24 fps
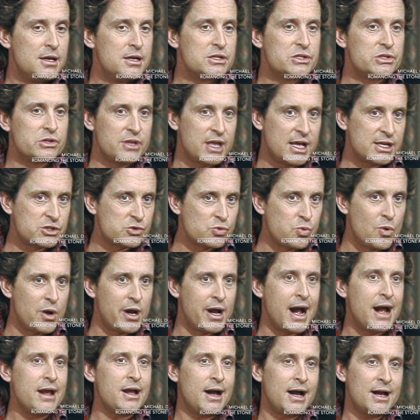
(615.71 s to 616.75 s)
So that's
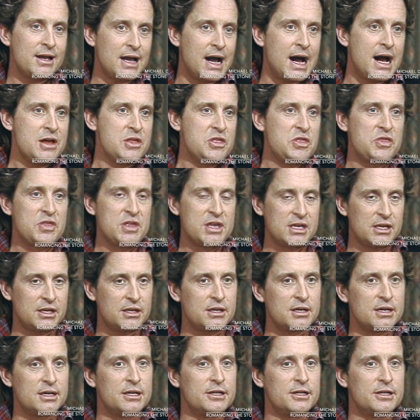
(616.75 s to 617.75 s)
why I think